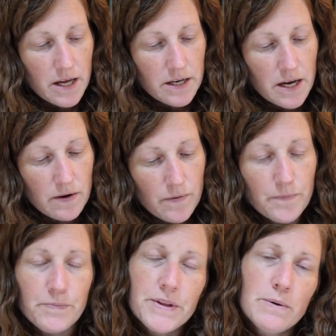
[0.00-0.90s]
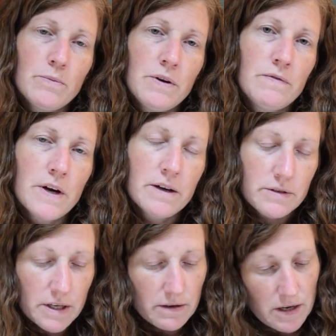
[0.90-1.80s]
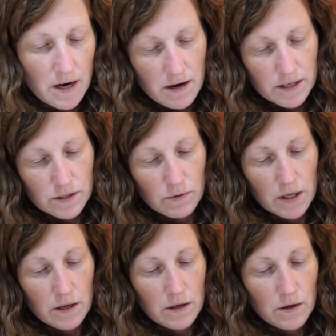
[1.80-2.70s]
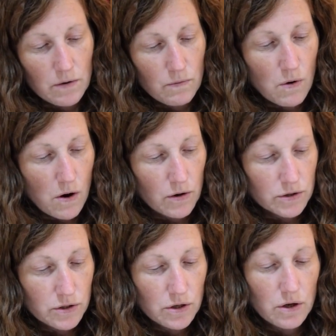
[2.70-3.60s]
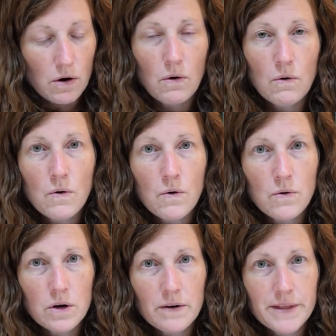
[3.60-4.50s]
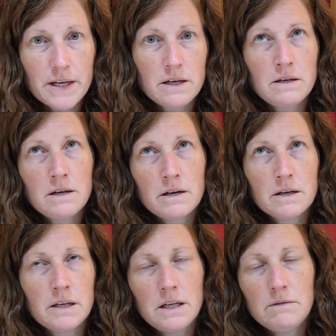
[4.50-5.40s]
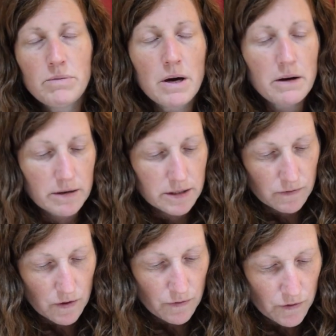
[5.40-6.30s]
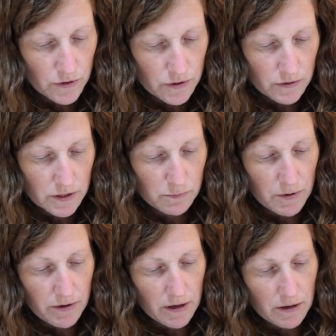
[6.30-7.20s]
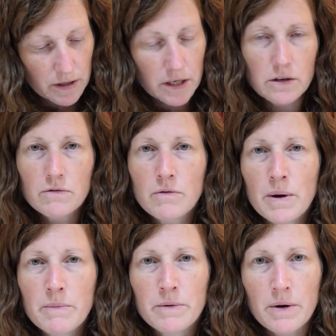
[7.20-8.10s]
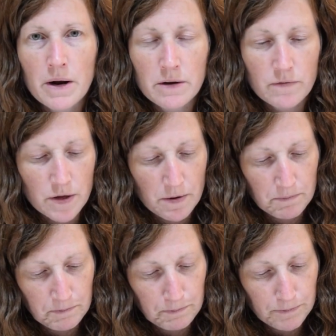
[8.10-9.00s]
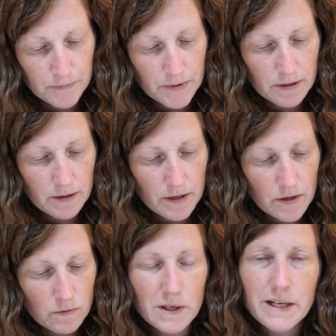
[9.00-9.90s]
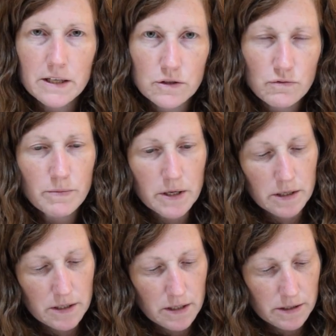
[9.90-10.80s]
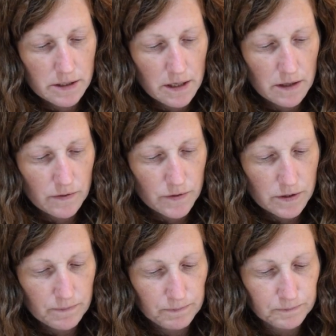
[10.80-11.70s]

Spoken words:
Now, we found out last week what all of the 9 parts of the fruit of the Spirit are. Can you remember any of them? Well, let's remind ourselves.